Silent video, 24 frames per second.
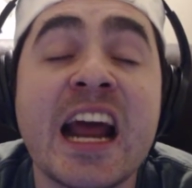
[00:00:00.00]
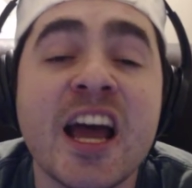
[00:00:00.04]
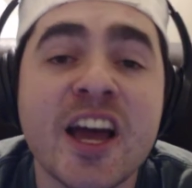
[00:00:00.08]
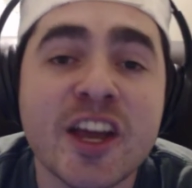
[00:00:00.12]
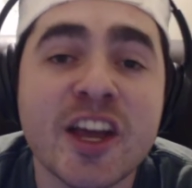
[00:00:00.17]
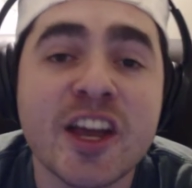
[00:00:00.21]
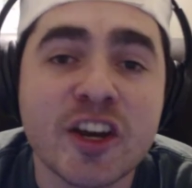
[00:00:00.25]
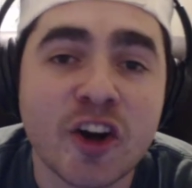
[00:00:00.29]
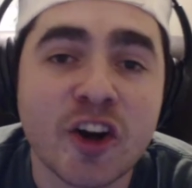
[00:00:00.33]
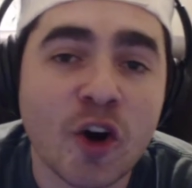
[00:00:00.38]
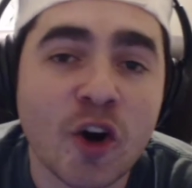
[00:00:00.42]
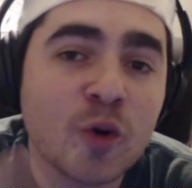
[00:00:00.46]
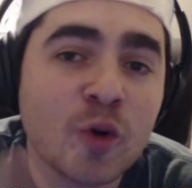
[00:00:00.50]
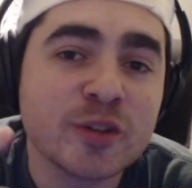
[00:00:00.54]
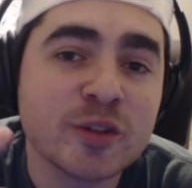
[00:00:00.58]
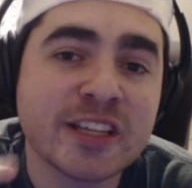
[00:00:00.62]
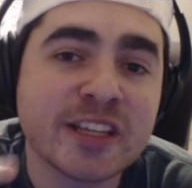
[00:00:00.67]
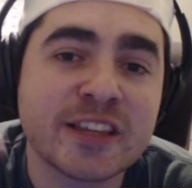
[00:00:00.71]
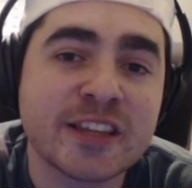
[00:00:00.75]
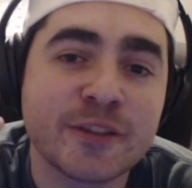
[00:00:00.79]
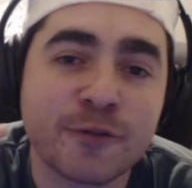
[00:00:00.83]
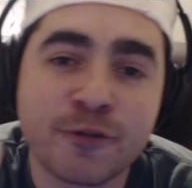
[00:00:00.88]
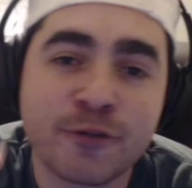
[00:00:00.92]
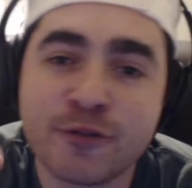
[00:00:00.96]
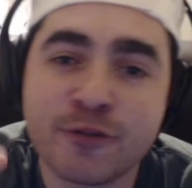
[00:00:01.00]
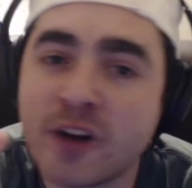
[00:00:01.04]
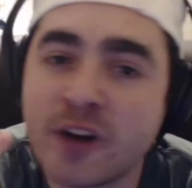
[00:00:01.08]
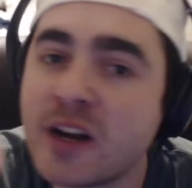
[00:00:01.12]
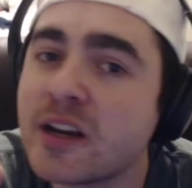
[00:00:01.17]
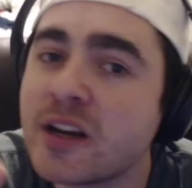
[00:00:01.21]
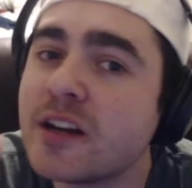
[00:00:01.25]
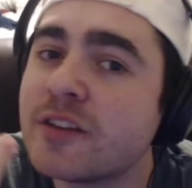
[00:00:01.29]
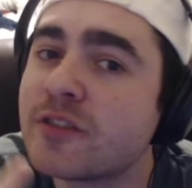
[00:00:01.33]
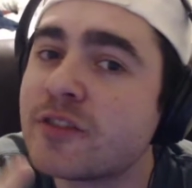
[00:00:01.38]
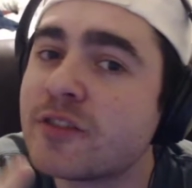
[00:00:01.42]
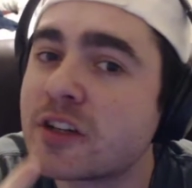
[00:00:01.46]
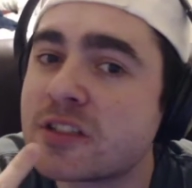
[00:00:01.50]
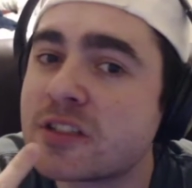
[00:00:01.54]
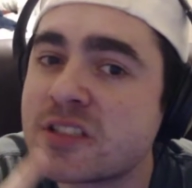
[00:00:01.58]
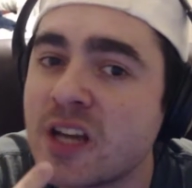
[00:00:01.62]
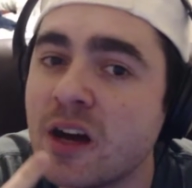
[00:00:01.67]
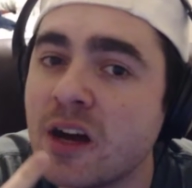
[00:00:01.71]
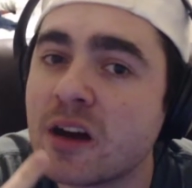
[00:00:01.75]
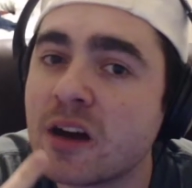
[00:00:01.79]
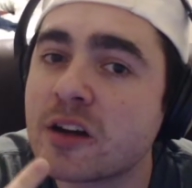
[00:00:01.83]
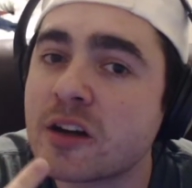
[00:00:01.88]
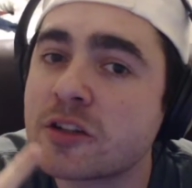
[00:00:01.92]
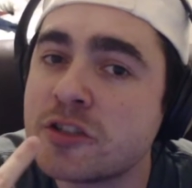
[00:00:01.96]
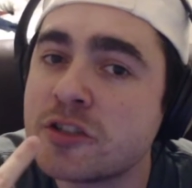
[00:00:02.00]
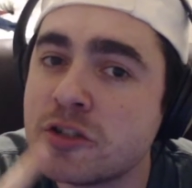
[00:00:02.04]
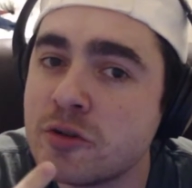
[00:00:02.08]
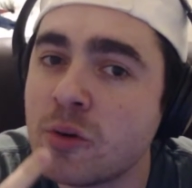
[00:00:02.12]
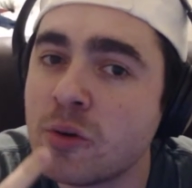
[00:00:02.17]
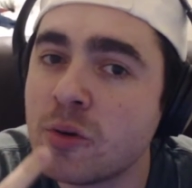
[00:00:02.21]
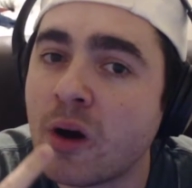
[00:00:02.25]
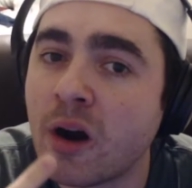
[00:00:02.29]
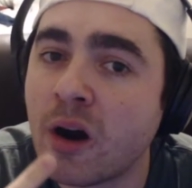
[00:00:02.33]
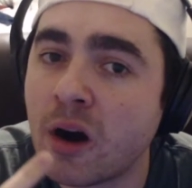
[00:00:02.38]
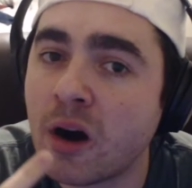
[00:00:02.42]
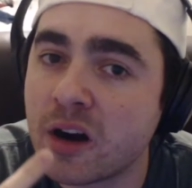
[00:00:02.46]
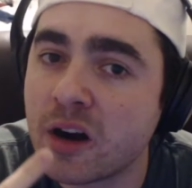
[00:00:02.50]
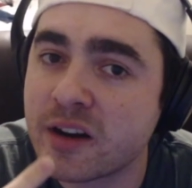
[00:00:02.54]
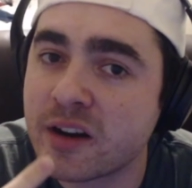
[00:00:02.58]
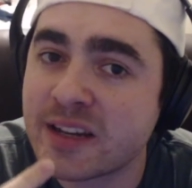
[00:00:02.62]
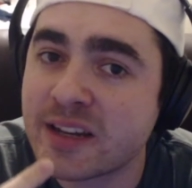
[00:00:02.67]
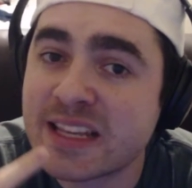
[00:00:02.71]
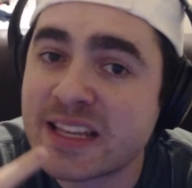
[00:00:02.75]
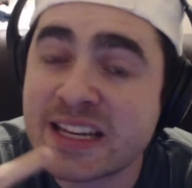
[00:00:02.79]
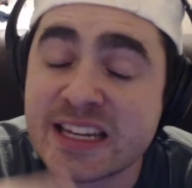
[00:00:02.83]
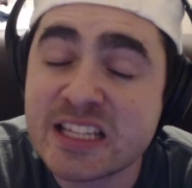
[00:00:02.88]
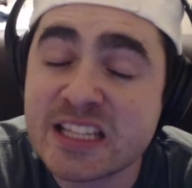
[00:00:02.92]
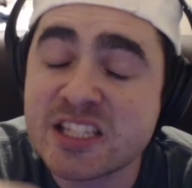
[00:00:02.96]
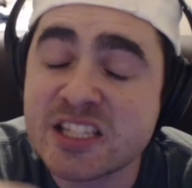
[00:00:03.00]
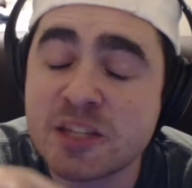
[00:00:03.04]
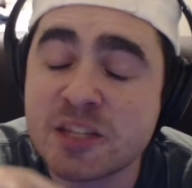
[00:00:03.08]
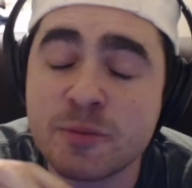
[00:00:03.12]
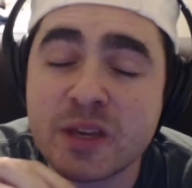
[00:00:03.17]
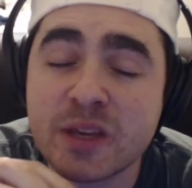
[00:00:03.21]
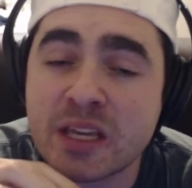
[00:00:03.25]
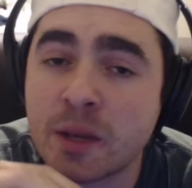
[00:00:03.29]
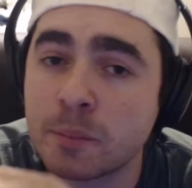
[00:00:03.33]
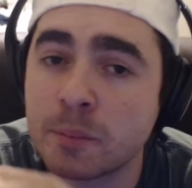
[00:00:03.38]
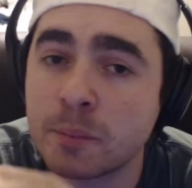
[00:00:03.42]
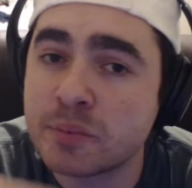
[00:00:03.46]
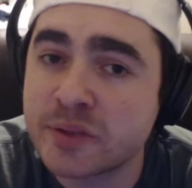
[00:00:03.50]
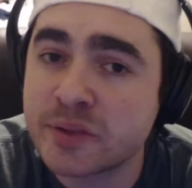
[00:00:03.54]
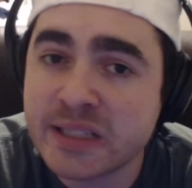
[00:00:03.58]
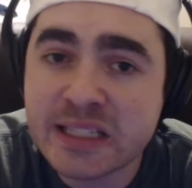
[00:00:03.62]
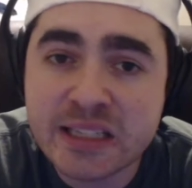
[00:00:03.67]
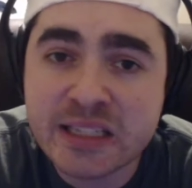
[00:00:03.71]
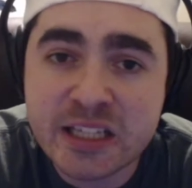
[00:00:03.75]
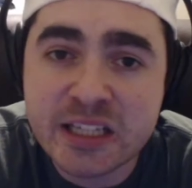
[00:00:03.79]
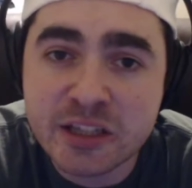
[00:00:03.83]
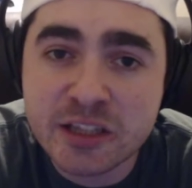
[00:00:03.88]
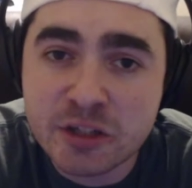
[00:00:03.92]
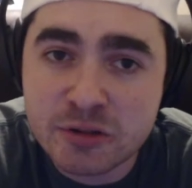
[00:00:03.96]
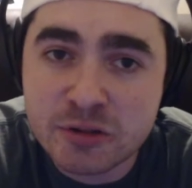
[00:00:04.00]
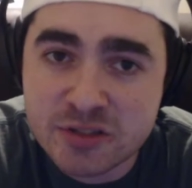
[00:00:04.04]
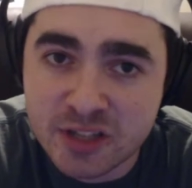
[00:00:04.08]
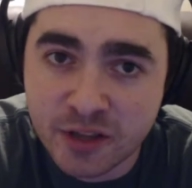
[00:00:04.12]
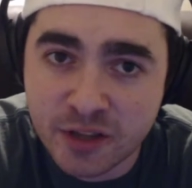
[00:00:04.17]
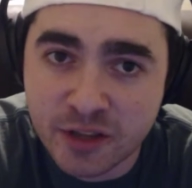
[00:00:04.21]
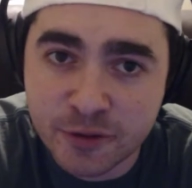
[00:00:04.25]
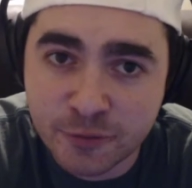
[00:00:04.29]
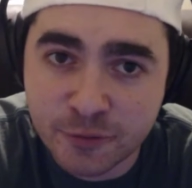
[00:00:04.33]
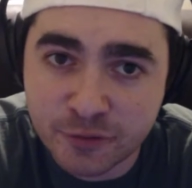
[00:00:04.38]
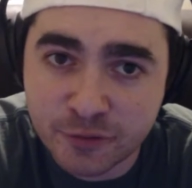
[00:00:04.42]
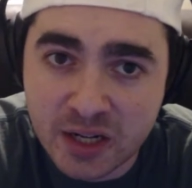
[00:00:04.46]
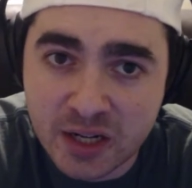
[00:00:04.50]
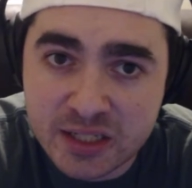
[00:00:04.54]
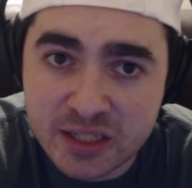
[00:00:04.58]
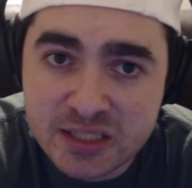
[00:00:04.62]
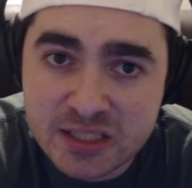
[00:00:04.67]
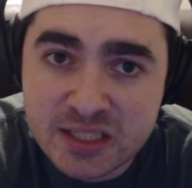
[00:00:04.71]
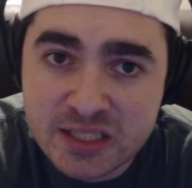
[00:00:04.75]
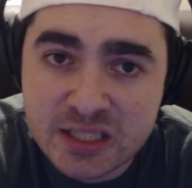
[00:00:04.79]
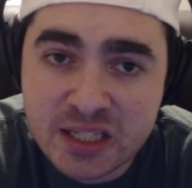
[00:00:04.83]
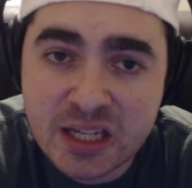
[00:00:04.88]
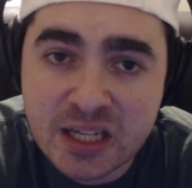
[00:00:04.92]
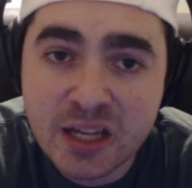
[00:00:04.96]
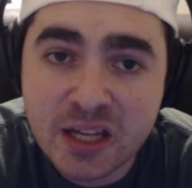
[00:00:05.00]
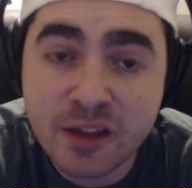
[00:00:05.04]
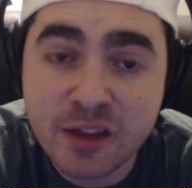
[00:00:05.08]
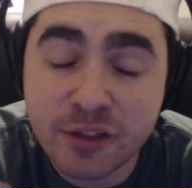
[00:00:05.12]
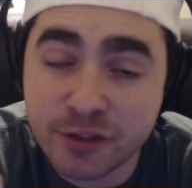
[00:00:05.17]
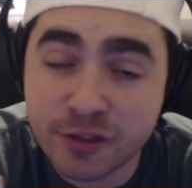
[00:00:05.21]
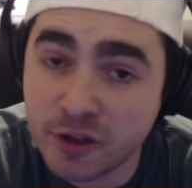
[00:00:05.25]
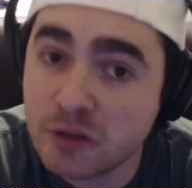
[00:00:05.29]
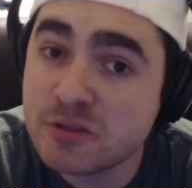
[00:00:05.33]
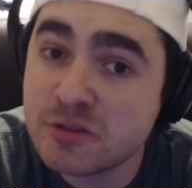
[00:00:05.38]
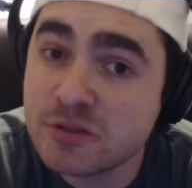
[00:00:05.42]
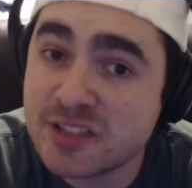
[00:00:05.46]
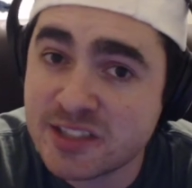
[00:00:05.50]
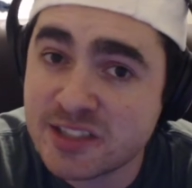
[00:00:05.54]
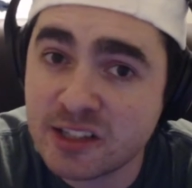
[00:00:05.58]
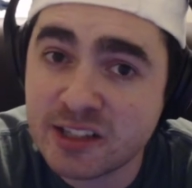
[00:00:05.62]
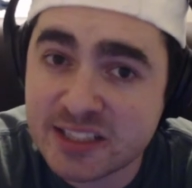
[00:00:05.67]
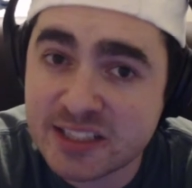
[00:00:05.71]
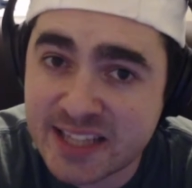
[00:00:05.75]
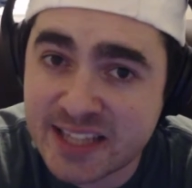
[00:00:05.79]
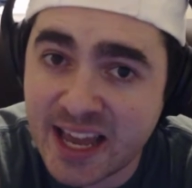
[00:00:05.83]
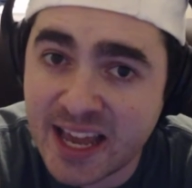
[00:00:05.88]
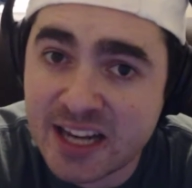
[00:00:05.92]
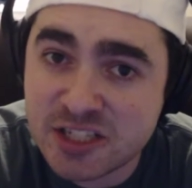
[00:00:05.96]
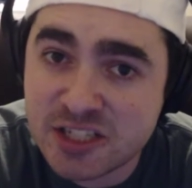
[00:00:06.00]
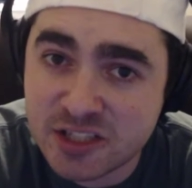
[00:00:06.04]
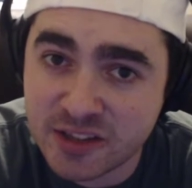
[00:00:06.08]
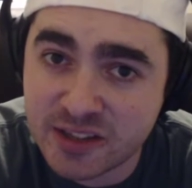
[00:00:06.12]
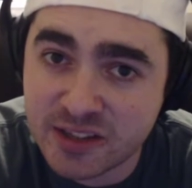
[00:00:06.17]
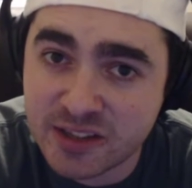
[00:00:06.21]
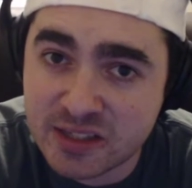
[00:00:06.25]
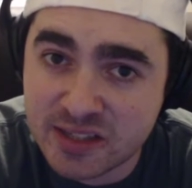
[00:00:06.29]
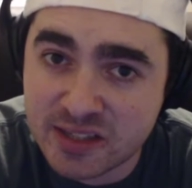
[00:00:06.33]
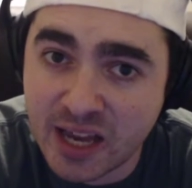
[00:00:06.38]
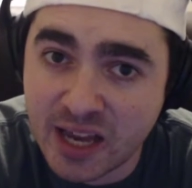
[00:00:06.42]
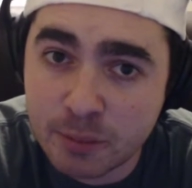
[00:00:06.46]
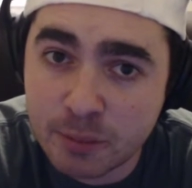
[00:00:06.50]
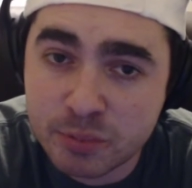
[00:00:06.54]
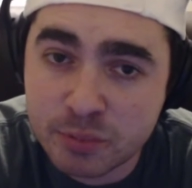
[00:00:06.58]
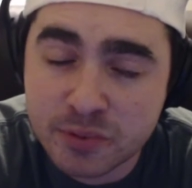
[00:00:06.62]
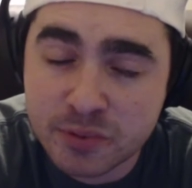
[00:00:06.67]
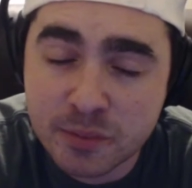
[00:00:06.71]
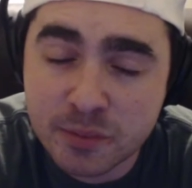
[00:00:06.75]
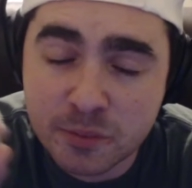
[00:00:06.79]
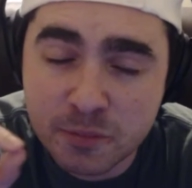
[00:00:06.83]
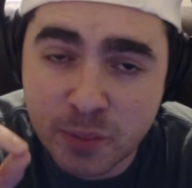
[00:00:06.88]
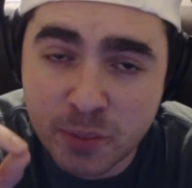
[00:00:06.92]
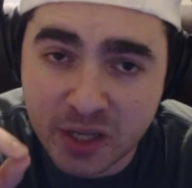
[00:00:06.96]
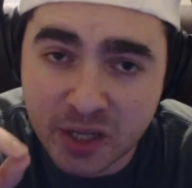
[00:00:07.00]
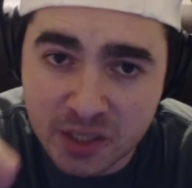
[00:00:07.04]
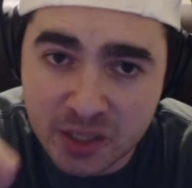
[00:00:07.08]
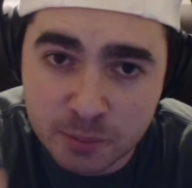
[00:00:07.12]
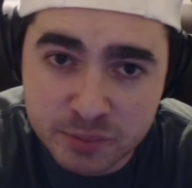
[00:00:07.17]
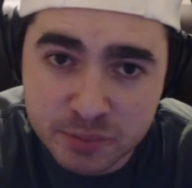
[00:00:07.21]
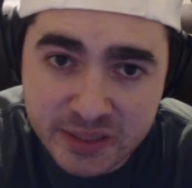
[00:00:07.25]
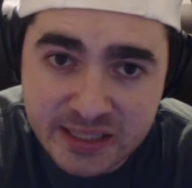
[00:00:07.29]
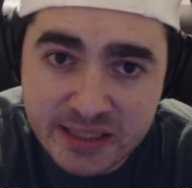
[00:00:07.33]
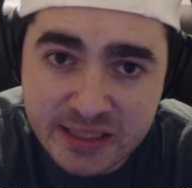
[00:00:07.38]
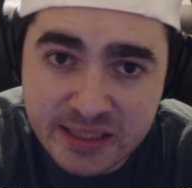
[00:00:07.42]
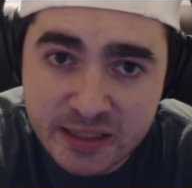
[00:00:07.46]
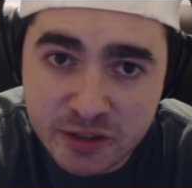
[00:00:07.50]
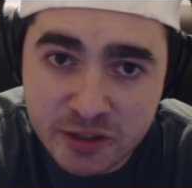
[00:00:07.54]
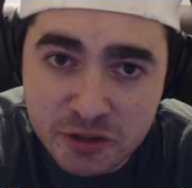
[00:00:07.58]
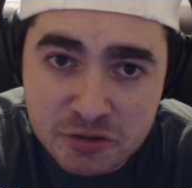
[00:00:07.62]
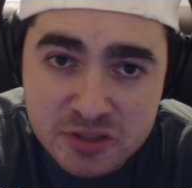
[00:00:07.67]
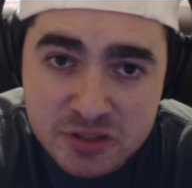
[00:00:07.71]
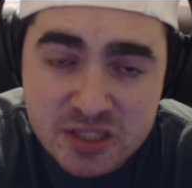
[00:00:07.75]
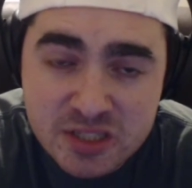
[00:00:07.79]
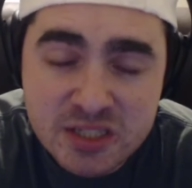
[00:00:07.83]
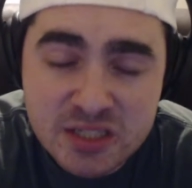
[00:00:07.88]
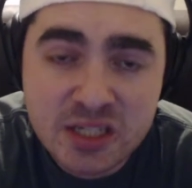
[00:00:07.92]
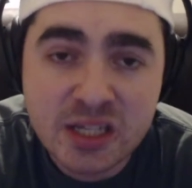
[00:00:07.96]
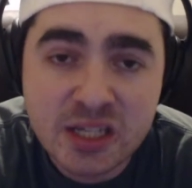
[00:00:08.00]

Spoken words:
you're holding the front of your tongue too hard. It needs to be completely loose on the front, those still attached to the top, but completely loose.